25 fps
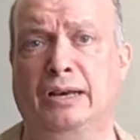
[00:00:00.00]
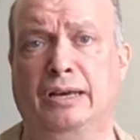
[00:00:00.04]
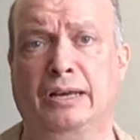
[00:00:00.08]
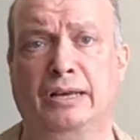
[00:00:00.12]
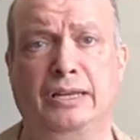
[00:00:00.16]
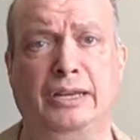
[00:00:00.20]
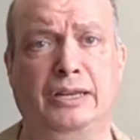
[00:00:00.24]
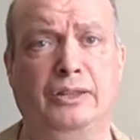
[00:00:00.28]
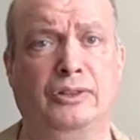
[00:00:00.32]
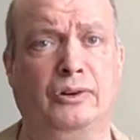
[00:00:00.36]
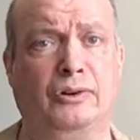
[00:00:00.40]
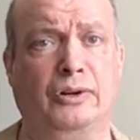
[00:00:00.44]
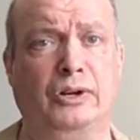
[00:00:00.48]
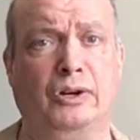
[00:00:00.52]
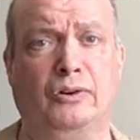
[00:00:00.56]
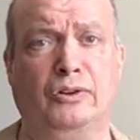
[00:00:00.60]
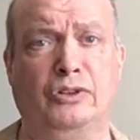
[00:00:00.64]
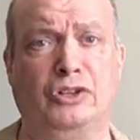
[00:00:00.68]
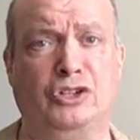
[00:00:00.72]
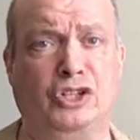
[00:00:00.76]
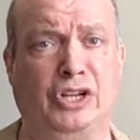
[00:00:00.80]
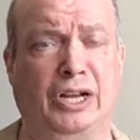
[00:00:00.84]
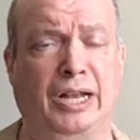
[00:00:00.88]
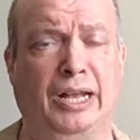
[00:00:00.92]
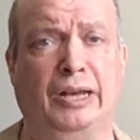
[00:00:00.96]
either here on the
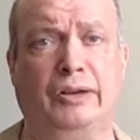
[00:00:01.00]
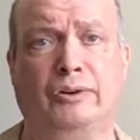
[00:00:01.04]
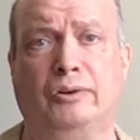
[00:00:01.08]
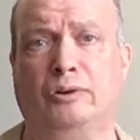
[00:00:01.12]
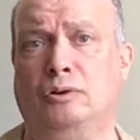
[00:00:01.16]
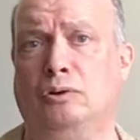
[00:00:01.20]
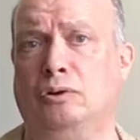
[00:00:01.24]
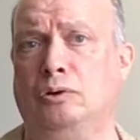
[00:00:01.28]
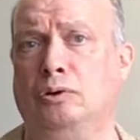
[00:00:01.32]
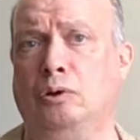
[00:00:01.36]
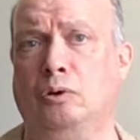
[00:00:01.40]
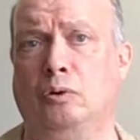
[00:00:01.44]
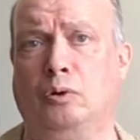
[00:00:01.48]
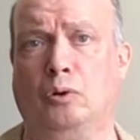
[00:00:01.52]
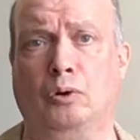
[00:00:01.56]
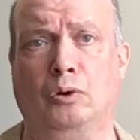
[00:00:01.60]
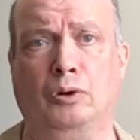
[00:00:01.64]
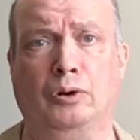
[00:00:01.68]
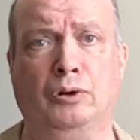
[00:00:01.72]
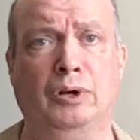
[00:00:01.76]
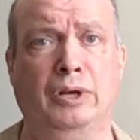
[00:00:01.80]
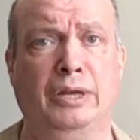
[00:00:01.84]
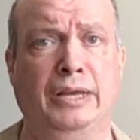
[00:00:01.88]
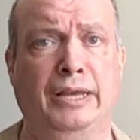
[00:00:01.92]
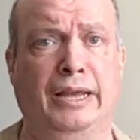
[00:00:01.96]
channel
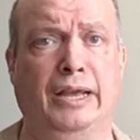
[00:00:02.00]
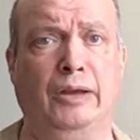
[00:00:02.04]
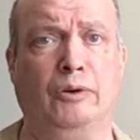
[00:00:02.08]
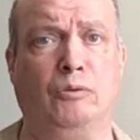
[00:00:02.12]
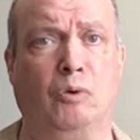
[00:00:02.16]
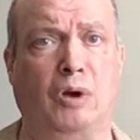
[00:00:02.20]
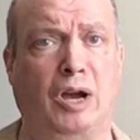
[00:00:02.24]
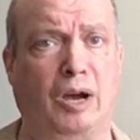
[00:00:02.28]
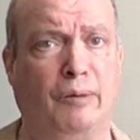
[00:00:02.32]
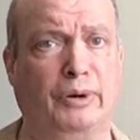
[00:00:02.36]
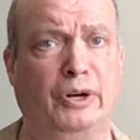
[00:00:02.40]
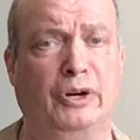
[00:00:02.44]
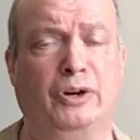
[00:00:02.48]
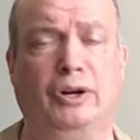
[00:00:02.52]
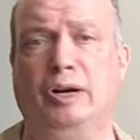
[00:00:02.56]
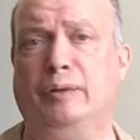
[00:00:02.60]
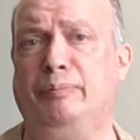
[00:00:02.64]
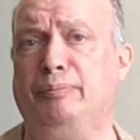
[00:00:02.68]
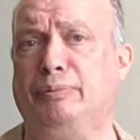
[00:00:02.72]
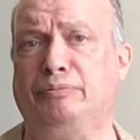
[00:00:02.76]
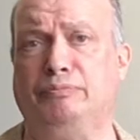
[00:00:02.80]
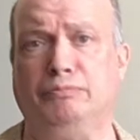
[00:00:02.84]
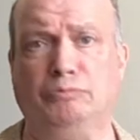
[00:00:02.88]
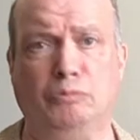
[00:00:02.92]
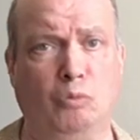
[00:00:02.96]
or hit Robert
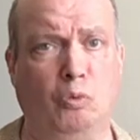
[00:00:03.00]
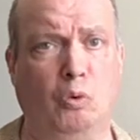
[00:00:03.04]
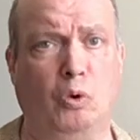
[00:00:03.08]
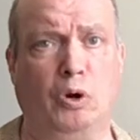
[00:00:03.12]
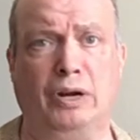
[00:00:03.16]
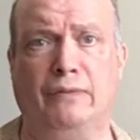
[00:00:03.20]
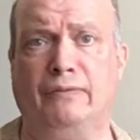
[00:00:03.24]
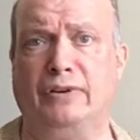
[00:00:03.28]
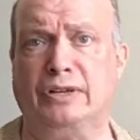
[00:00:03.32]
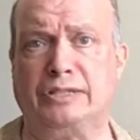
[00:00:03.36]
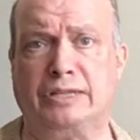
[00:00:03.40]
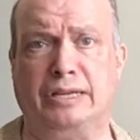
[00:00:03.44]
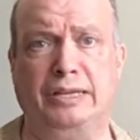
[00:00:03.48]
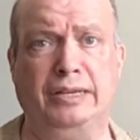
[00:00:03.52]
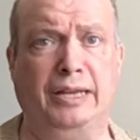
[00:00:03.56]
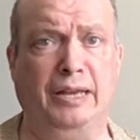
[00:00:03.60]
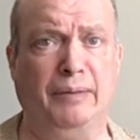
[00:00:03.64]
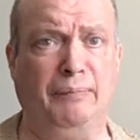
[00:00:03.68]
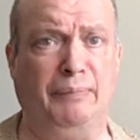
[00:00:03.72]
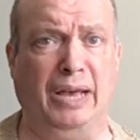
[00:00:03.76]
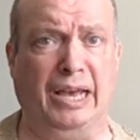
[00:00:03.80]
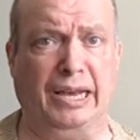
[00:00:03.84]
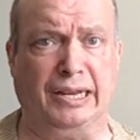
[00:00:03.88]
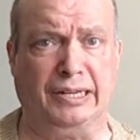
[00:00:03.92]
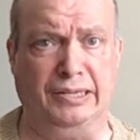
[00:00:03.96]
up. One of us can get
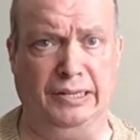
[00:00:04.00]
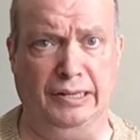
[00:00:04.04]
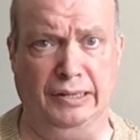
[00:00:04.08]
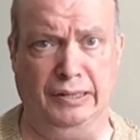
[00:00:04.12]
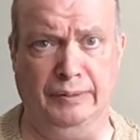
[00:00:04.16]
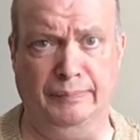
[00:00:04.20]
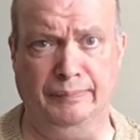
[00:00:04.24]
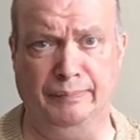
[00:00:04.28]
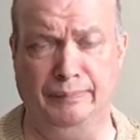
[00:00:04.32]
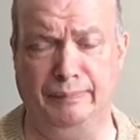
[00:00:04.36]
back to you.